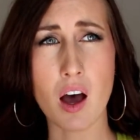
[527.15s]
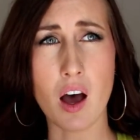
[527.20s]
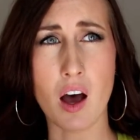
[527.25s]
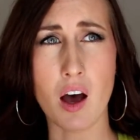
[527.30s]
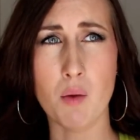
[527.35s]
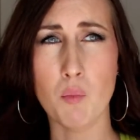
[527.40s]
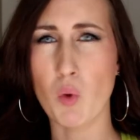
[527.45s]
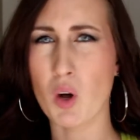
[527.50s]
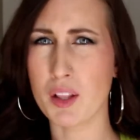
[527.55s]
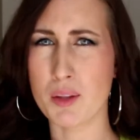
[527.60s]

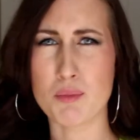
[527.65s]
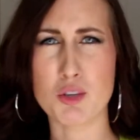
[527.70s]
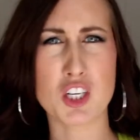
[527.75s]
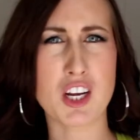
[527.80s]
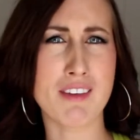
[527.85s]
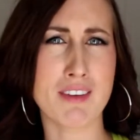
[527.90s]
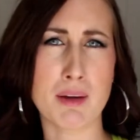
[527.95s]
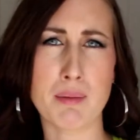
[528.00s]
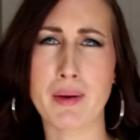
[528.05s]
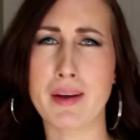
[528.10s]
while I'm
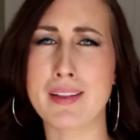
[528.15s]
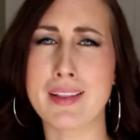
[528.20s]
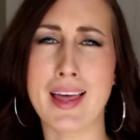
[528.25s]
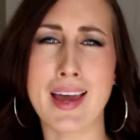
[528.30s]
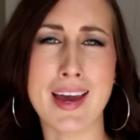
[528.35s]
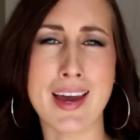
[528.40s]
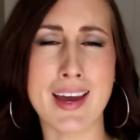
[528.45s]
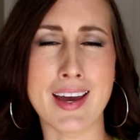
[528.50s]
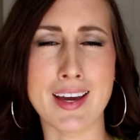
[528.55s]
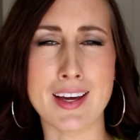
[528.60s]
shaving my
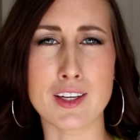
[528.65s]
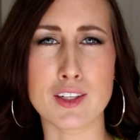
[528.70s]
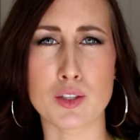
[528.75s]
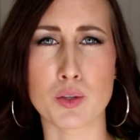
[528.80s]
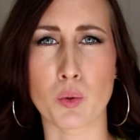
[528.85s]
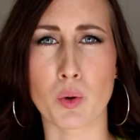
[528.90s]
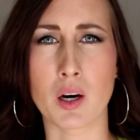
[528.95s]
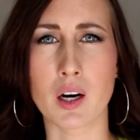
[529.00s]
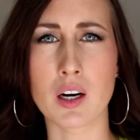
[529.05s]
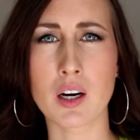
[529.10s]

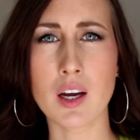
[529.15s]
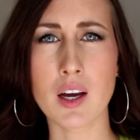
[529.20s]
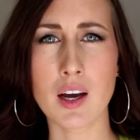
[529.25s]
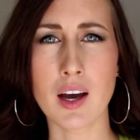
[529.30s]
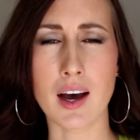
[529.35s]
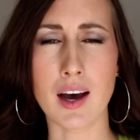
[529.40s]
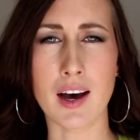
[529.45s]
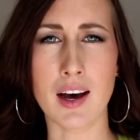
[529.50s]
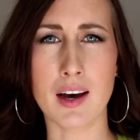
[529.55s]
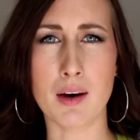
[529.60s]
legs or
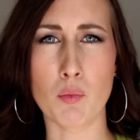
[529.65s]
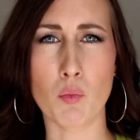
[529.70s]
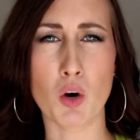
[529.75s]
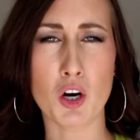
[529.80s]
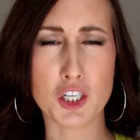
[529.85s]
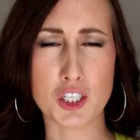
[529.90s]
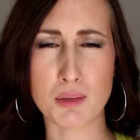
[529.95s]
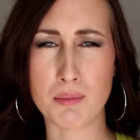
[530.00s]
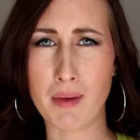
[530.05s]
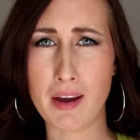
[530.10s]

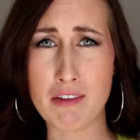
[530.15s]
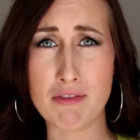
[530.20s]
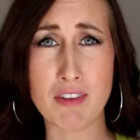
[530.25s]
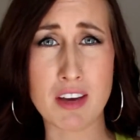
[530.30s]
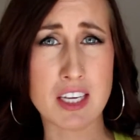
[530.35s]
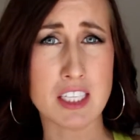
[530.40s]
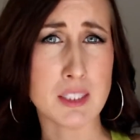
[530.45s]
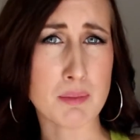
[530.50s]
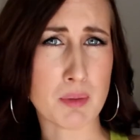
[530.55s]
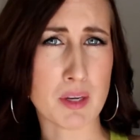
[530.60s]
washing my
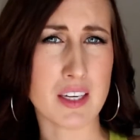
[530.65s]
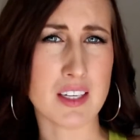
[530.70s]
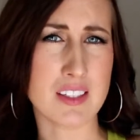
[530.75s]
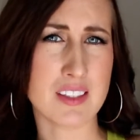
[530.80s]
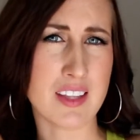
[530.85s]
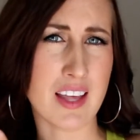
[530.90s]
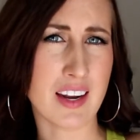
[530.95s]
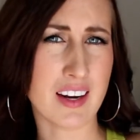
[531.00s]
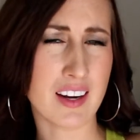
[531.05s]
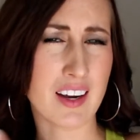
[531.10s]
face,
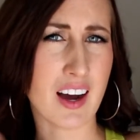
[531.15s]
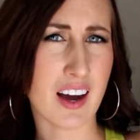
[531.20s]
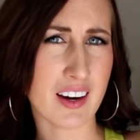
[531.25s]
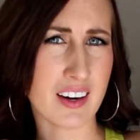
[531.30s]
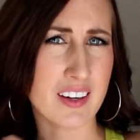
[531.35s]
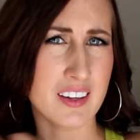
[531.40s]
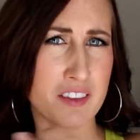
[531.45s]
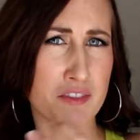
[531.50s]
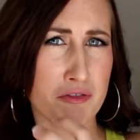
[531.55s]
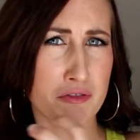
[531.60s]
because then it
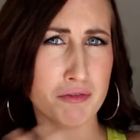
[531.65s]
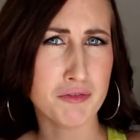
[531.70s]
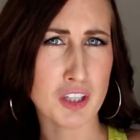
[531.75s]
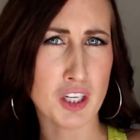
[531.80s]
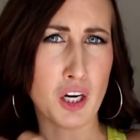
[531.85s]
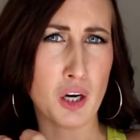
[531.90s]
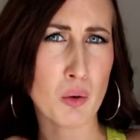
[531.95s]
kind of,